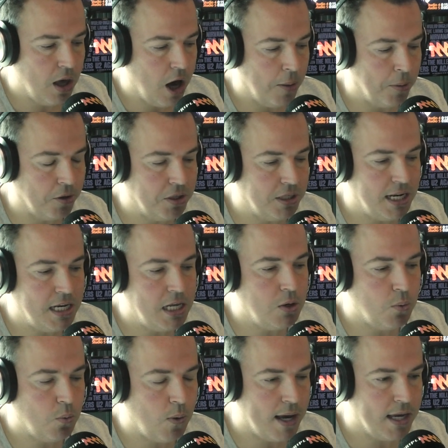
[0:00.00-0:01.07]
I'm not in any
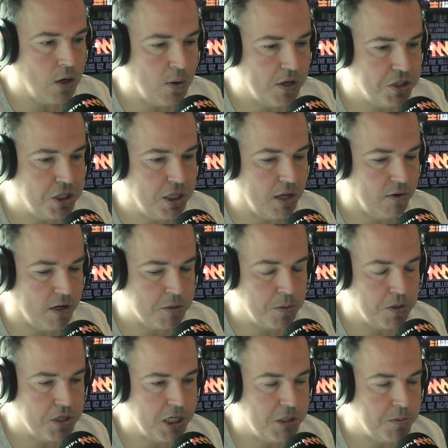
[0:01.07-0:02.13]
way questioning their expertise,